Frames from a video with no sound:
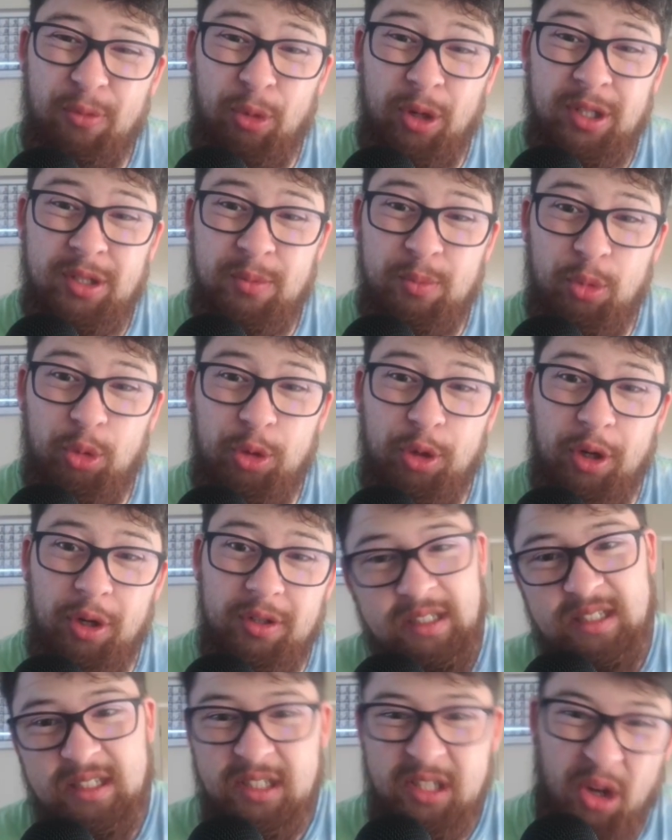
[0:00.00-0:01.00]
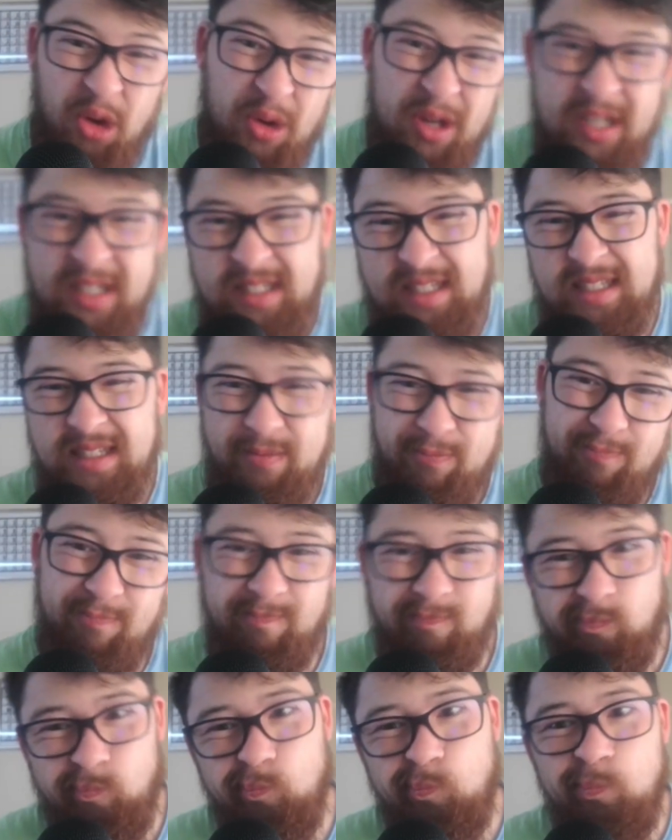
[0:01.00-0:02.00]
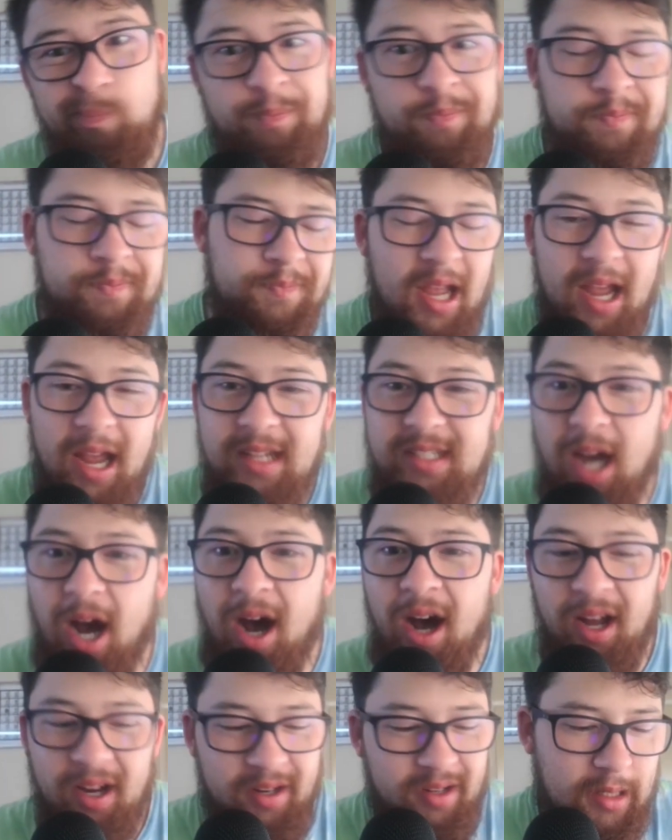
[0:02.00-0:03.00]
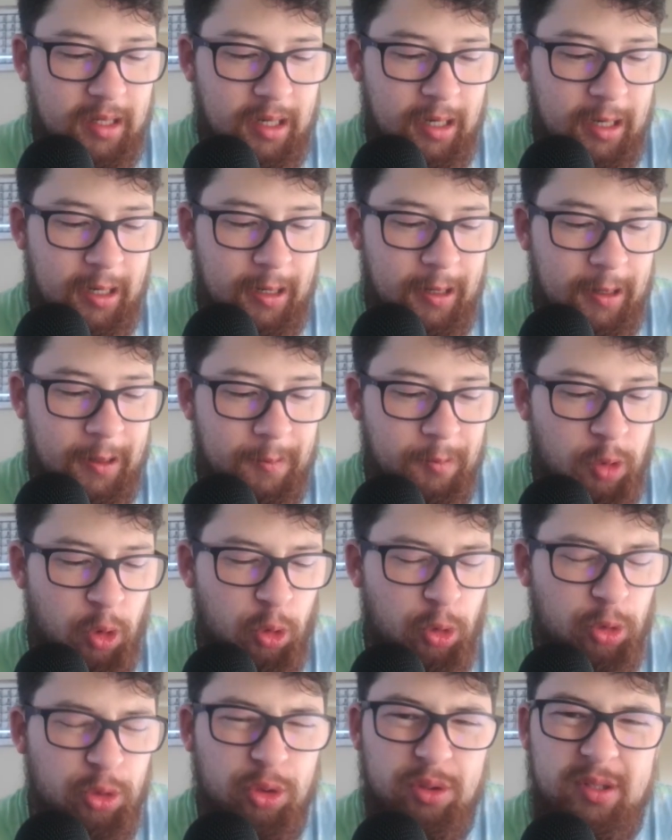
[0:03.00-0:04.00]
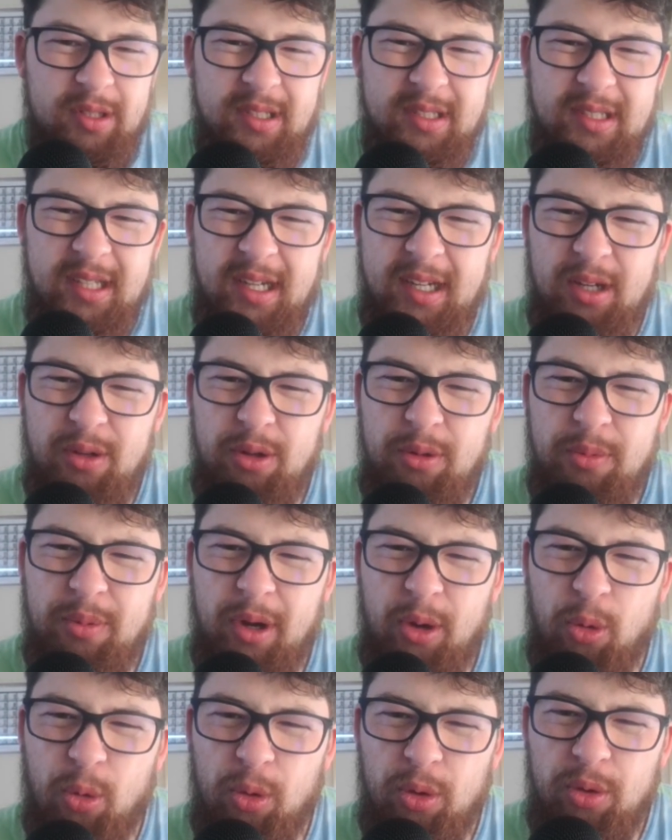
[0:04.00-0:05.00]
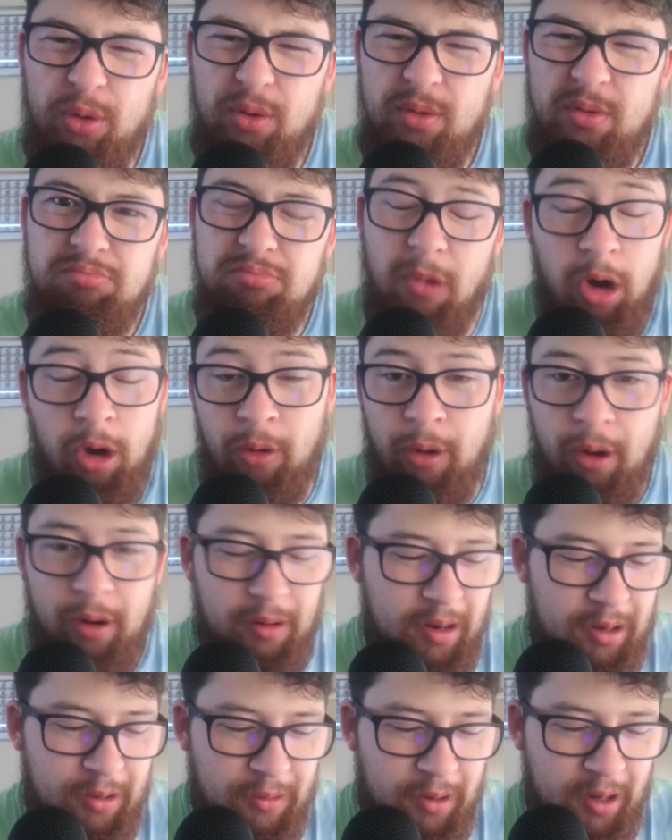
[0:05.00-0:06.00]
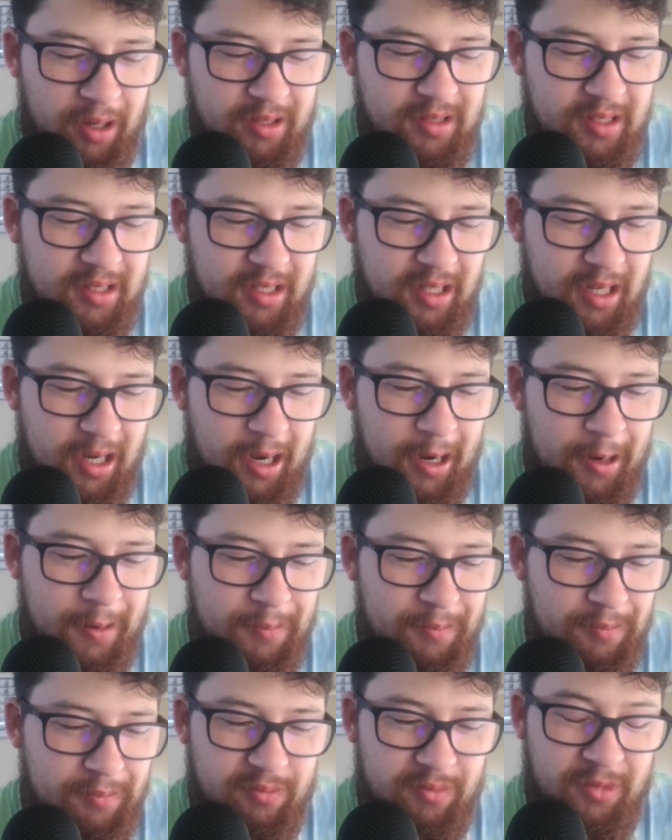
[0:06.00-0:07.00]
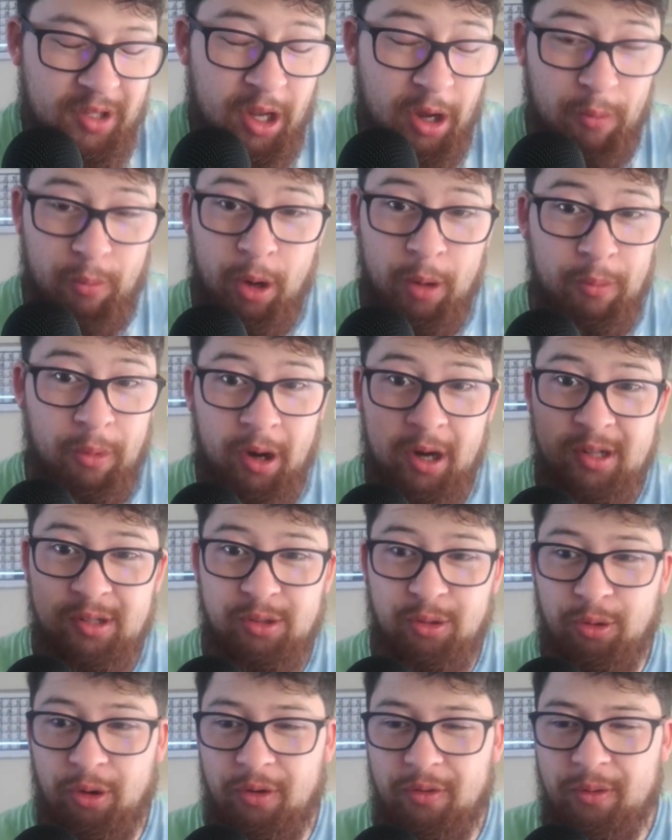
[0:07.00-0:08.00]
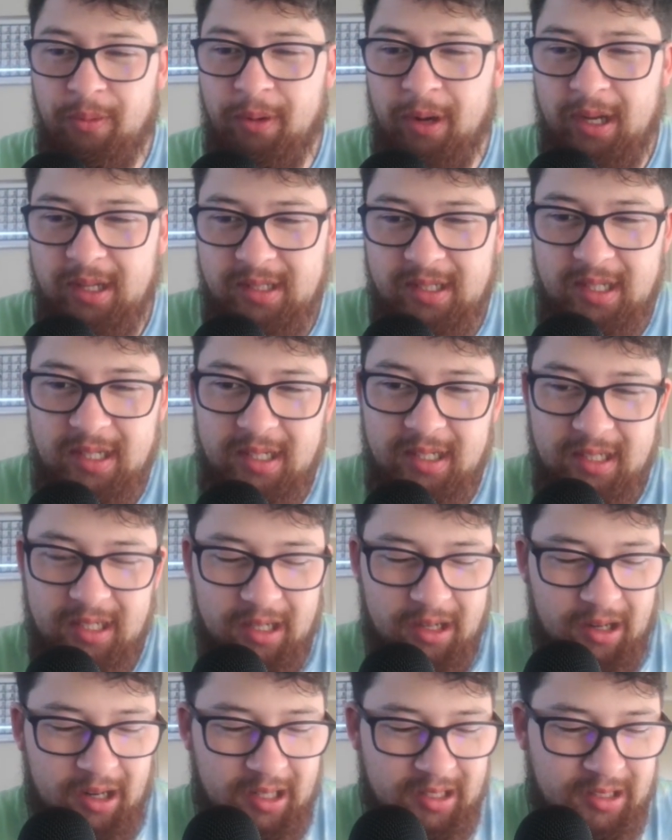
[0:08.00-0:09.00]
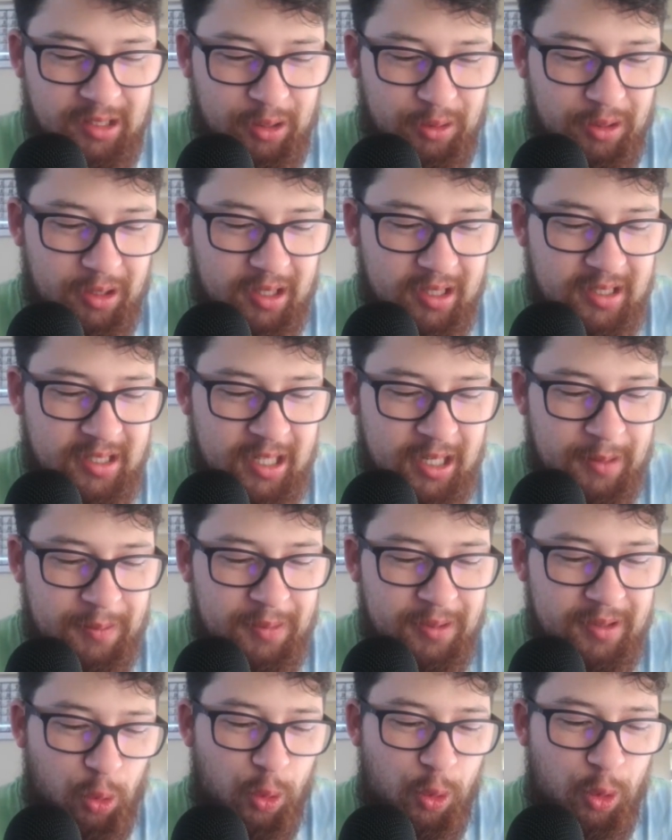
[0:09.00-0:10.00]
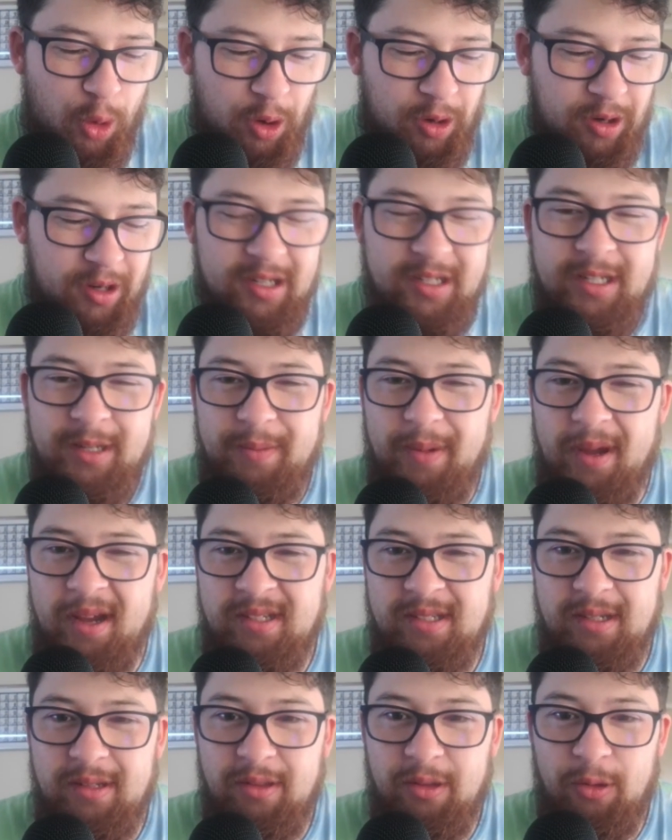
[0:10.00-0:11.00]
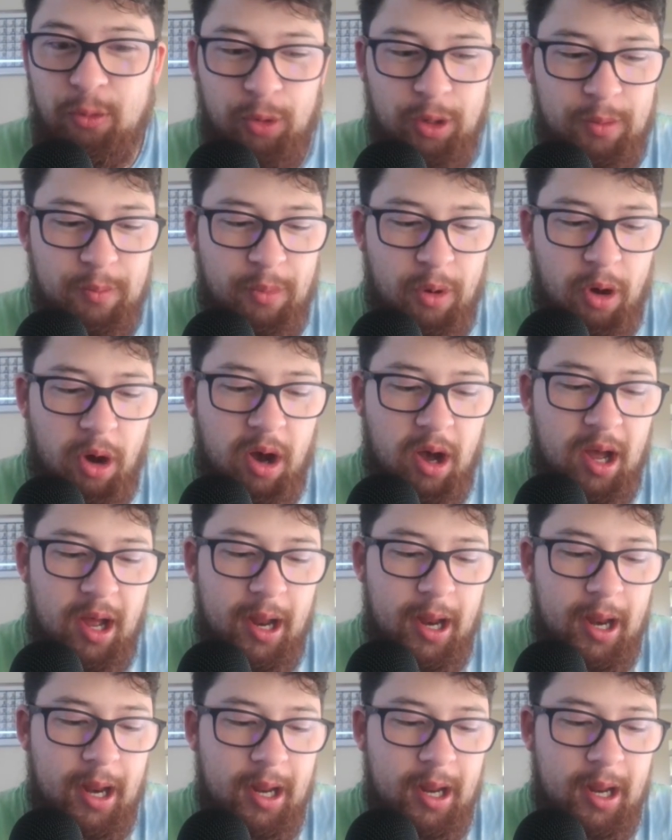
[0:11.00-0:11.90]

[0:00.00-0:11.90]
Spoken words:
Western Bulldogs. So it's hard. Hawthorn? Did St Kilda play Hawthorn? Oh, well, anyways. My brain's all over the place. Alright, so I'm going to tip Essendon to win by...